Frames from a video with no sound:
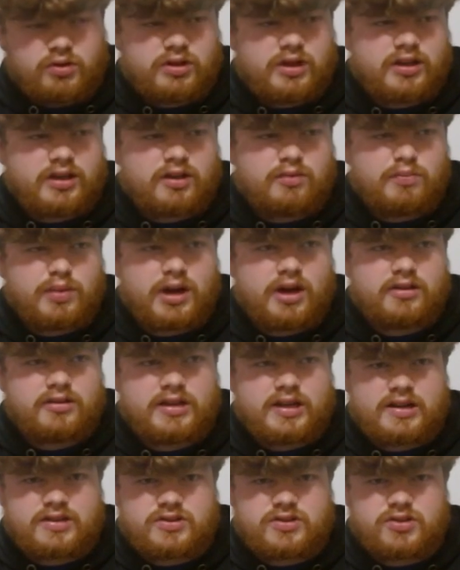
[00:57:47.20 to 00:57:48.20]
can compare
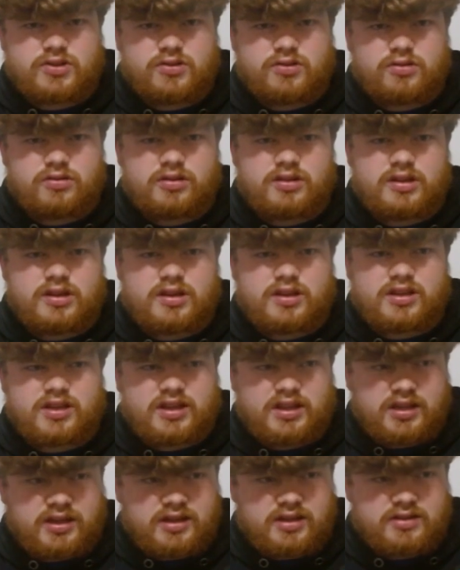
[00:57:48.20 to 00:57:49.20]
that to the
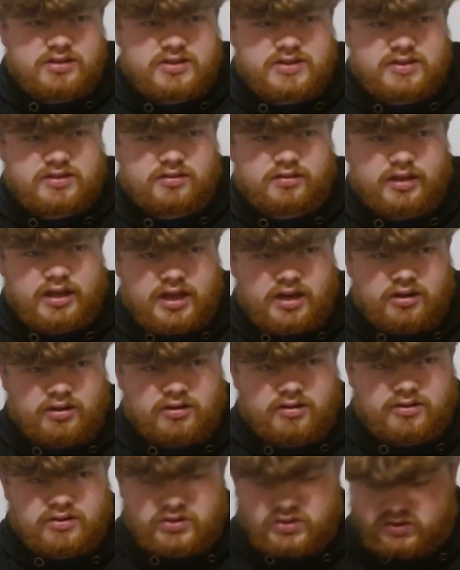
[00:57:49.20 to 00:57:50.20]

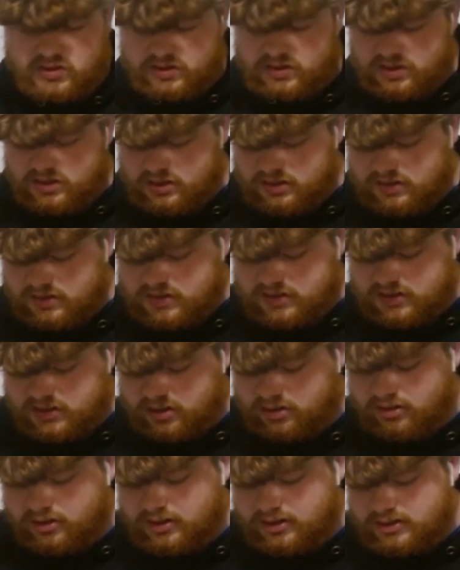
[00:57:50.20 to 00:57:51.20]
Kings-Lakers
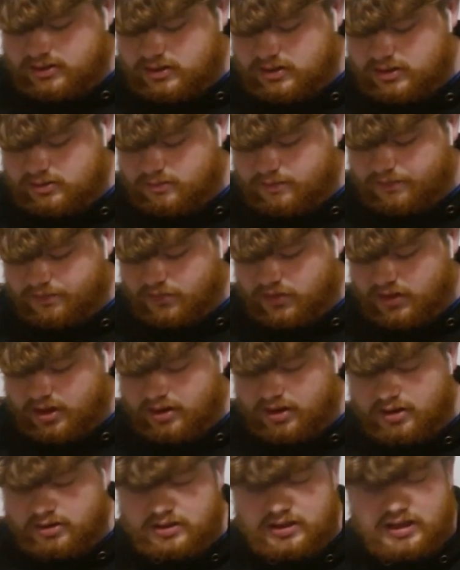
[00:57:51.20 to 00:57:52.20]
series
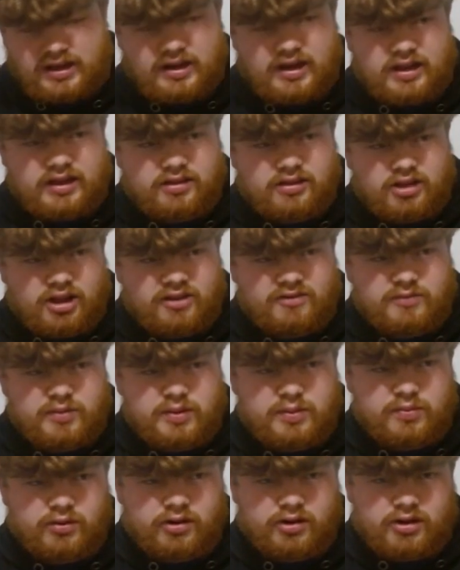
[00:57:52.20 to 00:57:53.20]
that a lot of
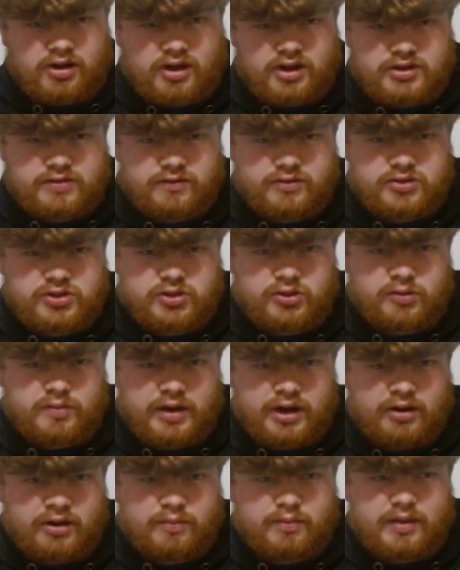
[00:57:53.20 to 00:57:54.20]
people are controversial
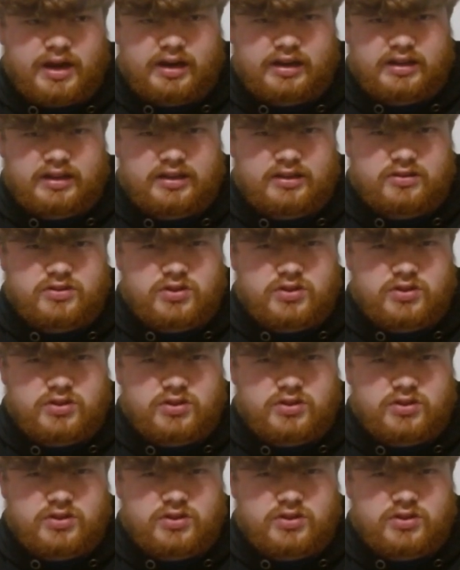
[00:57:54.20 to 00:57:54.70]
about back in